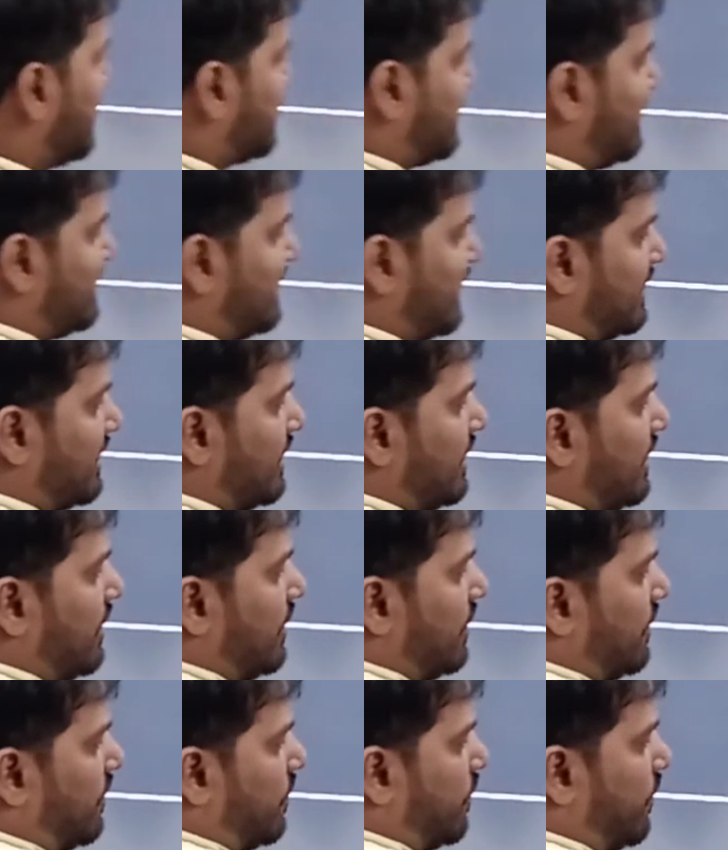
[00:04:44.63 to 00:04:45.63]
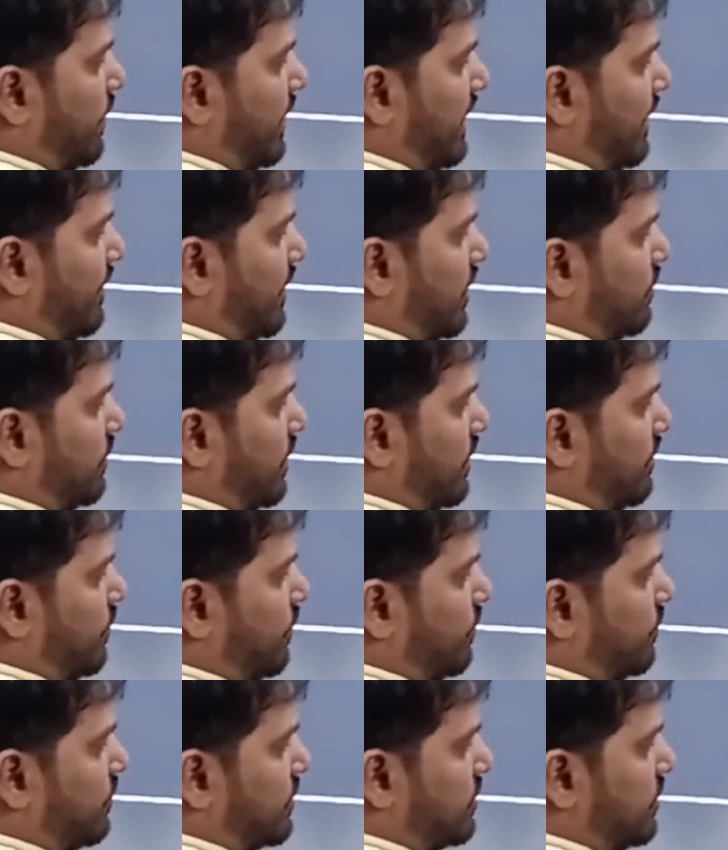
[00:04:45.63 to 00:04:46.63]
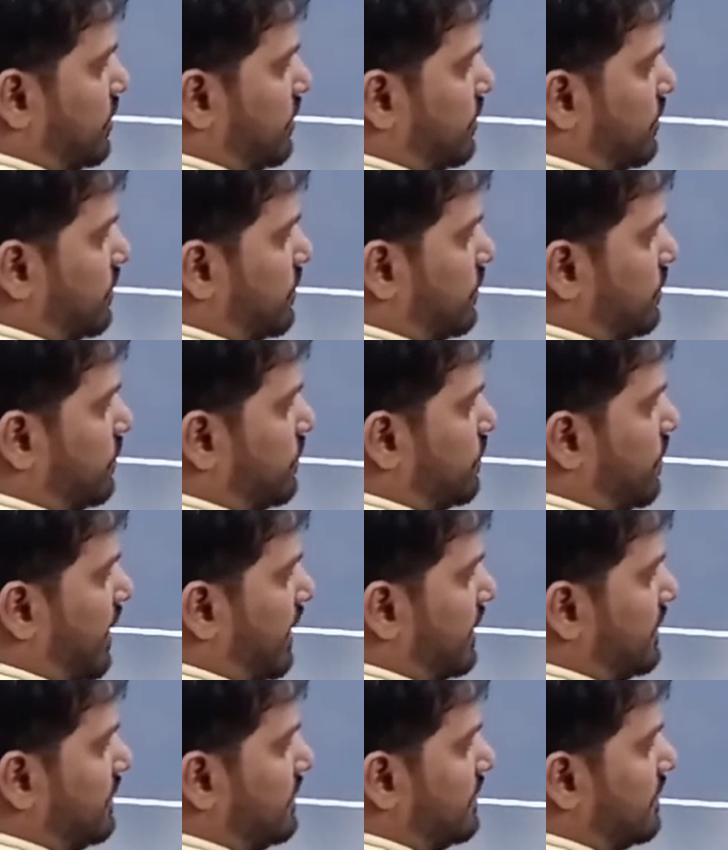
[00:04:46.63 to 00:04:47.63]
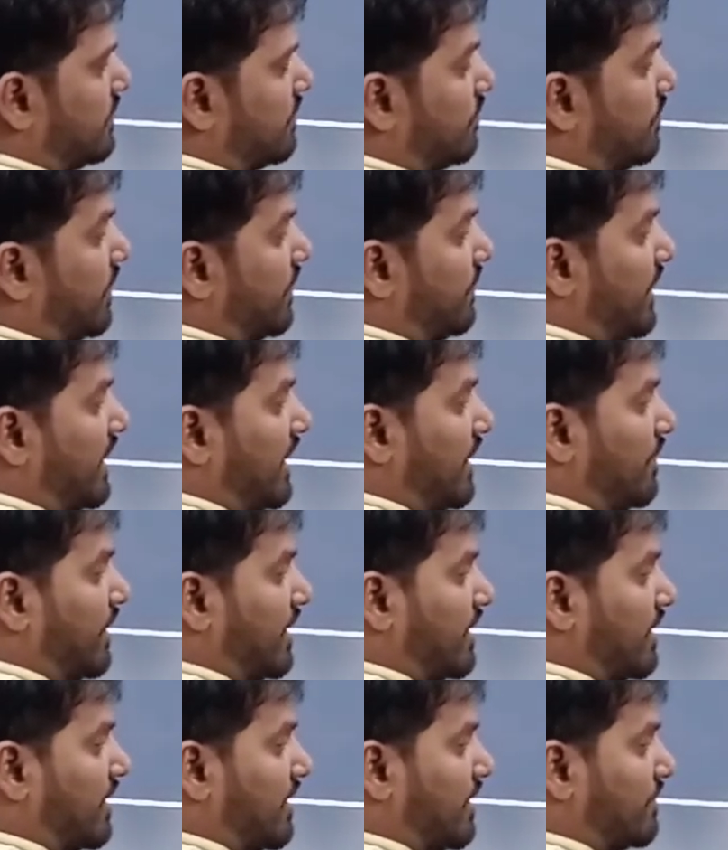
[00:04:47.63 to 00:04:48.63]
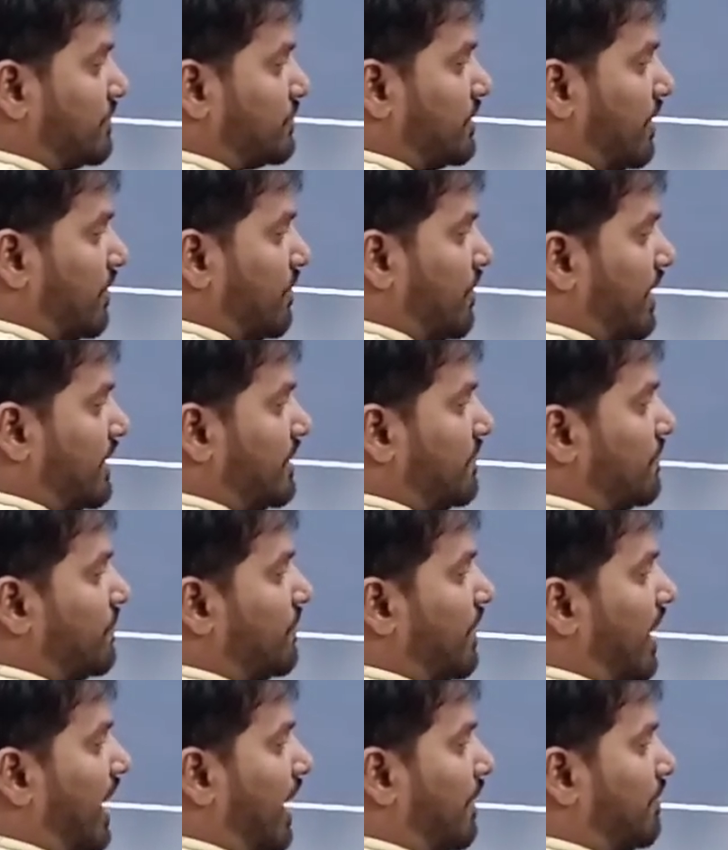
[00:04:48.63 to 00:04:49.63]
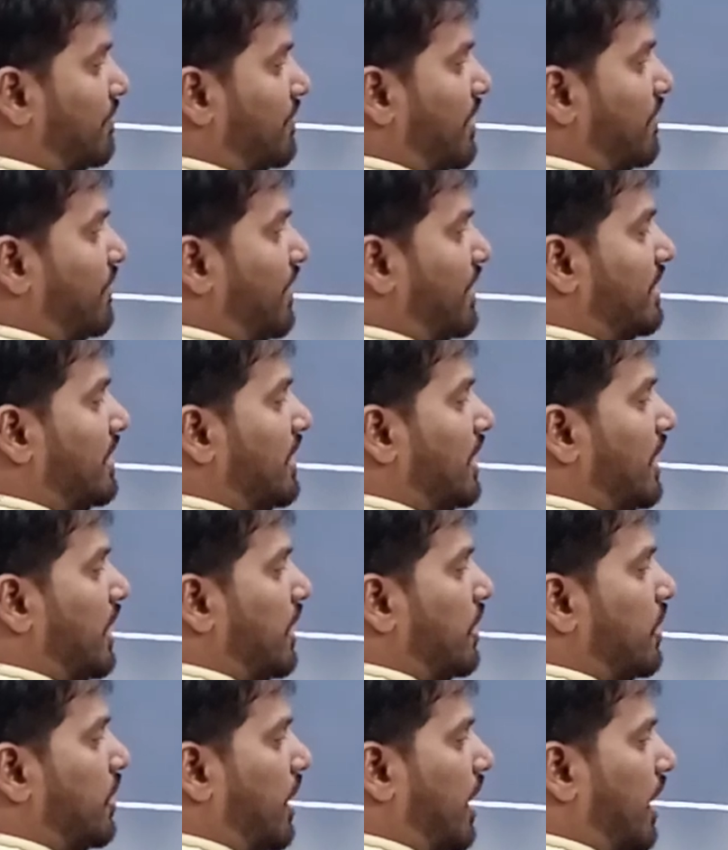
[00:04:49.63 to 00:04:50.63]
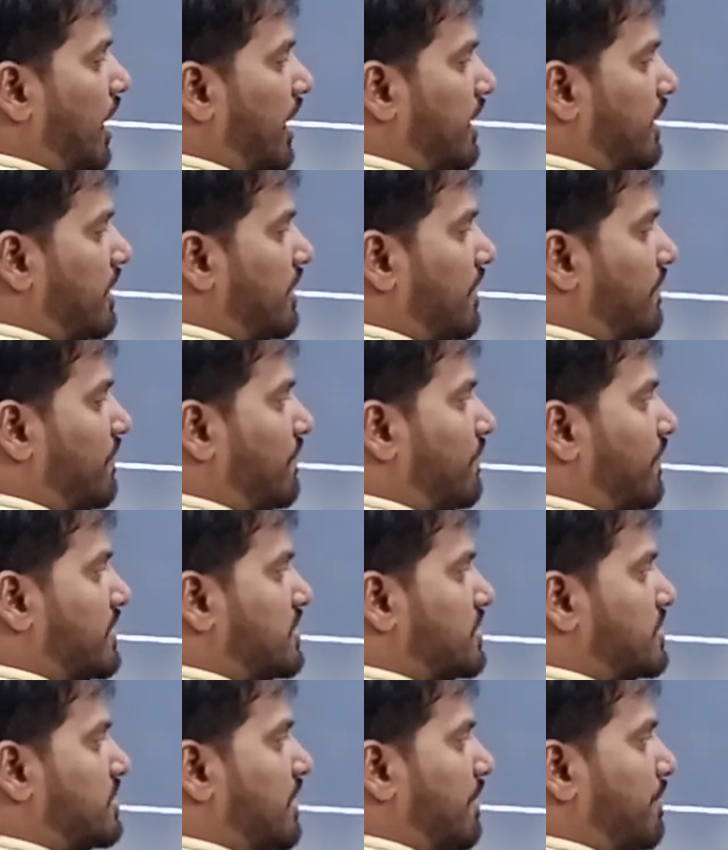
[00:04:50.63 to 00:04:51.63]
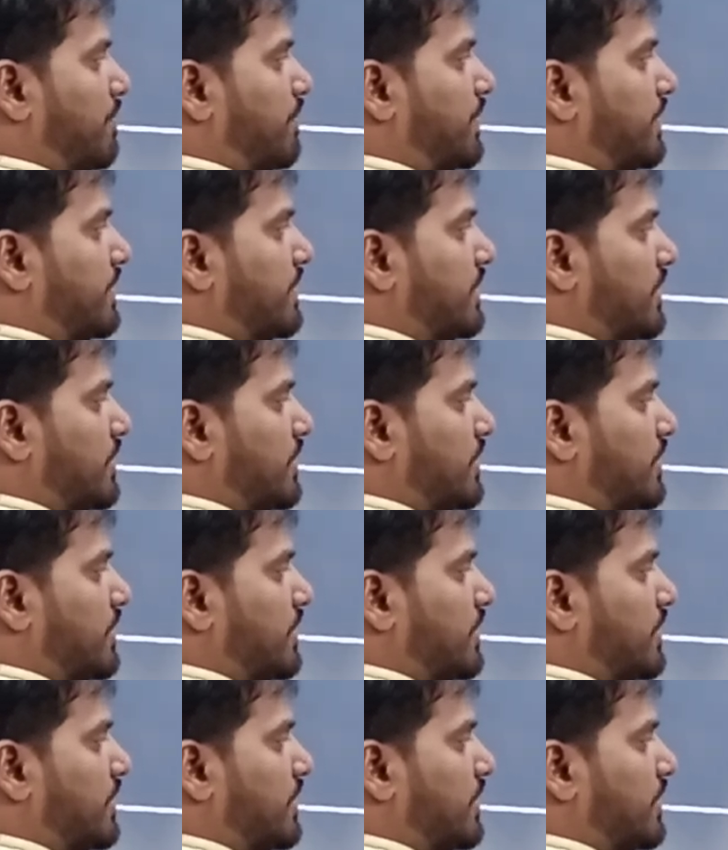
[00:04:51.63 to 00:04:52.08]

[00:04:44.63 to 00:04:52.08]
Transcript: See that whenever you can move to 0 to 1, but whenever comes the 1 after 1 I have one jump.